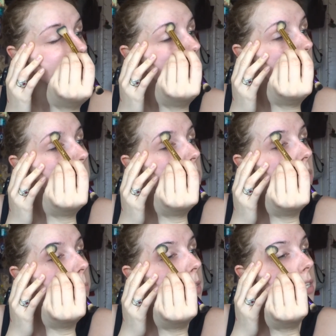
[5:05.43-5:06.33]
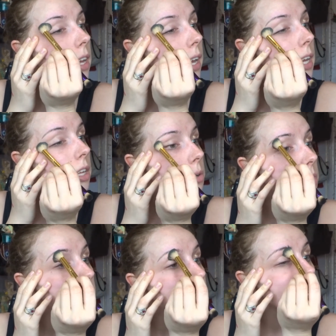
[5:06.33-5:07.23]
It also means that I can use
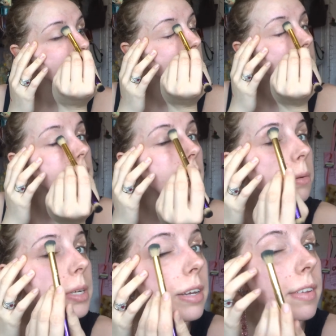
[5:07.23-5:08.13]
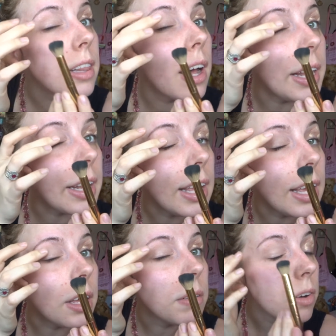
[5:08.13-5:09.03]
the brushes, because I always have a line
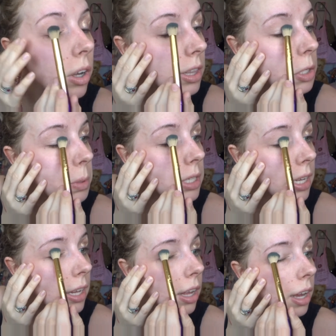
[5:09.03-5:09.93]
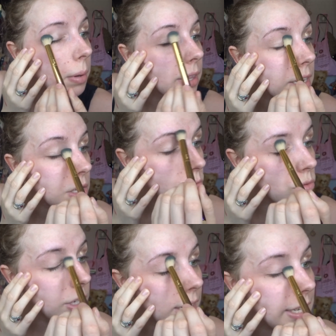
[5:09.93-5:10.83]
here on this particular eye where things
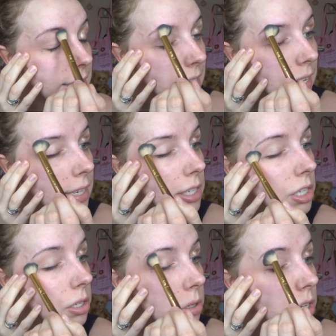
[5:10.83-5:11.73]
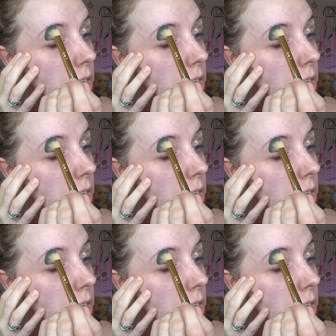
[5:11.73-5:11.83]
really settle into.